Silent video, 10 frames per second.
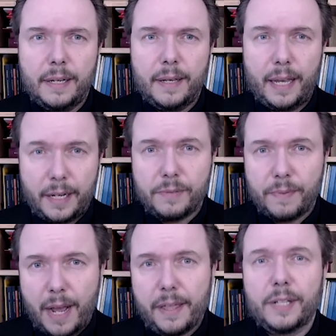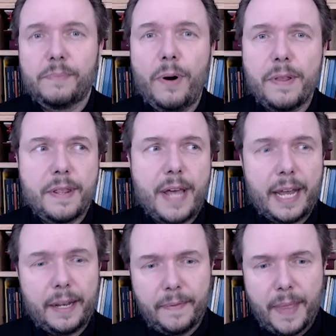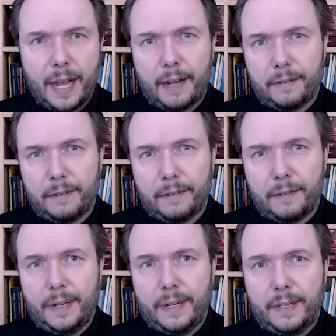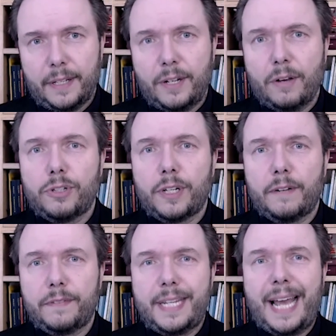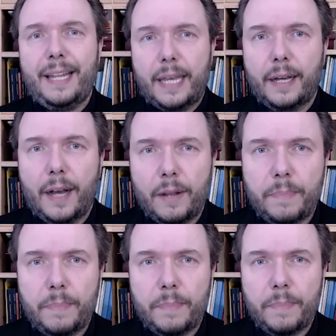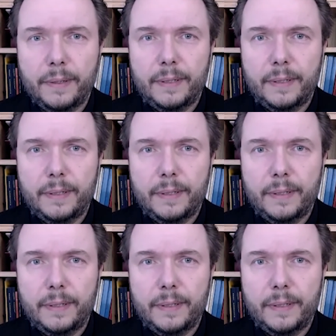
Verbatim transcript: and it's I think it's more than that of the notion of telling on people,